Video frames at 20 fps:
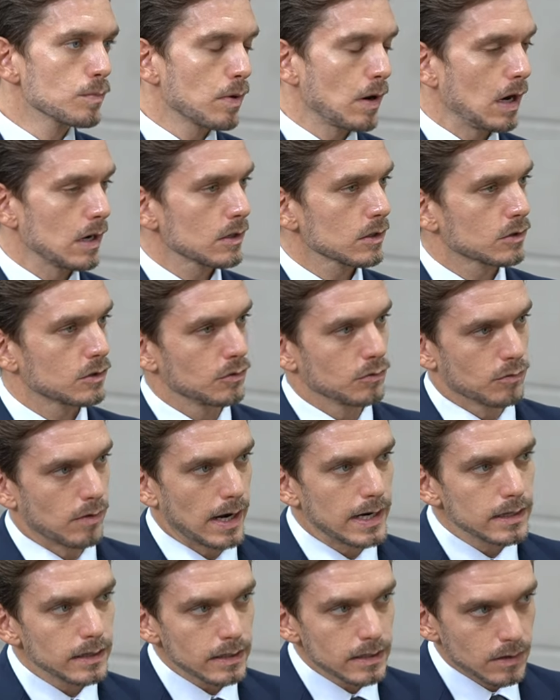product
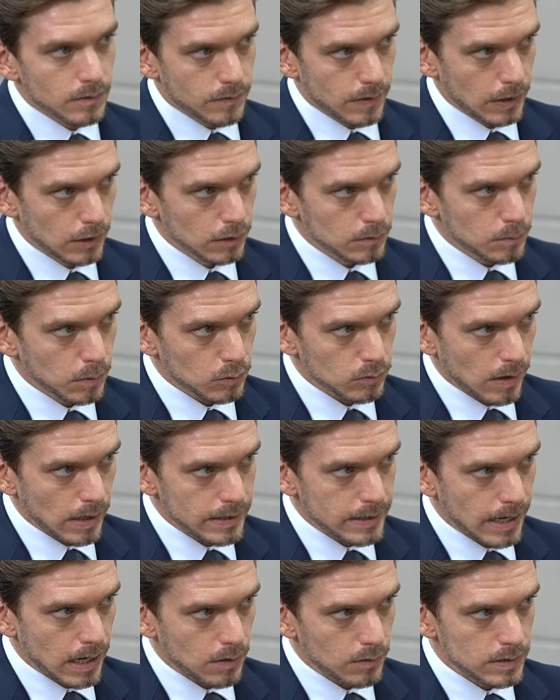readily available
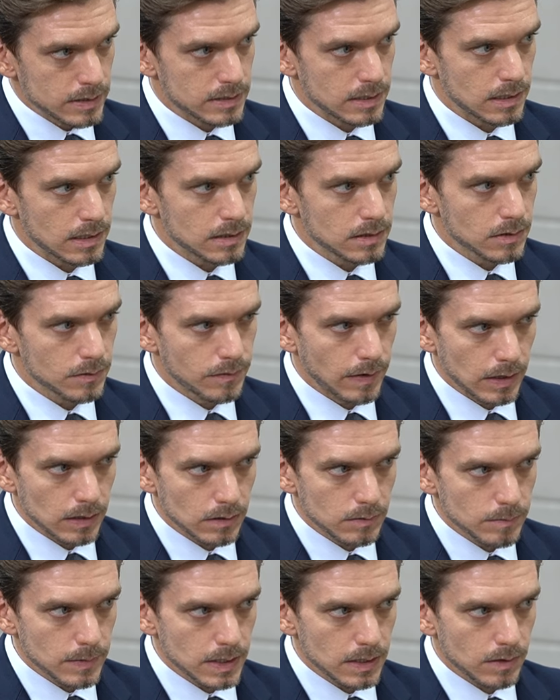right now? Is it in
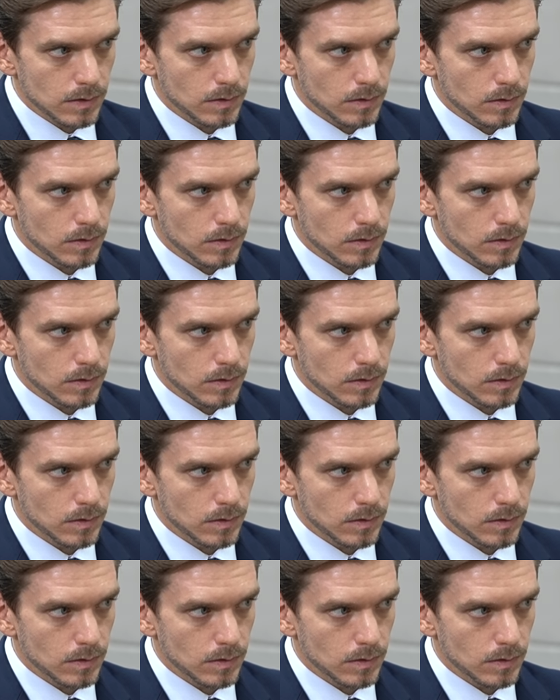development?